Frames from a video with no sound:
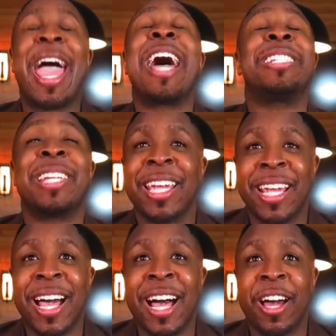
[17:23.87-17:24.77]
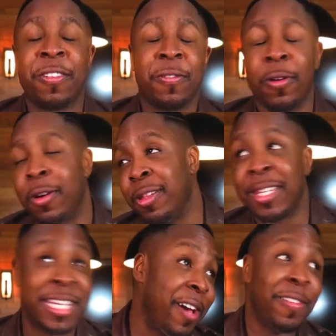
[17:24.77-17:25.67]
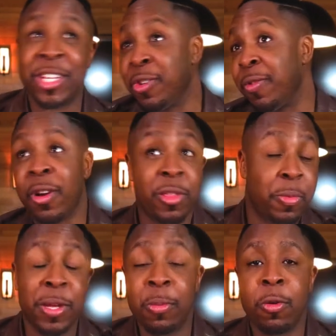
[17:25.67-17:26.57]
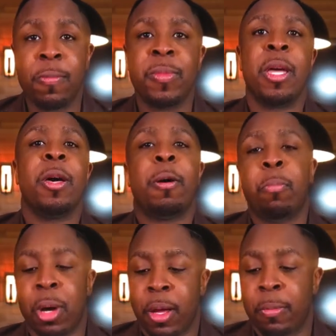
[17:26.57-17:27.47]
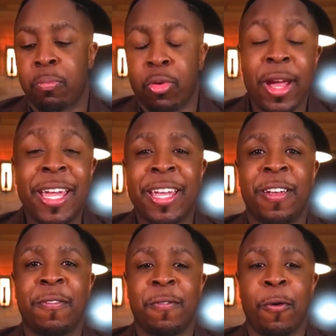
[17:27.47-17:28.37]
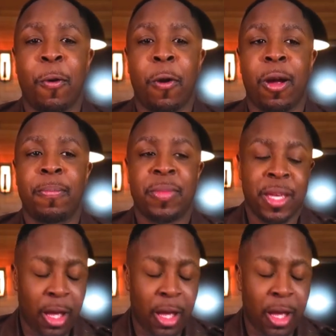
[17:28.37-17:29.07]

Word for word: asking God for the salvation for other people, but praying for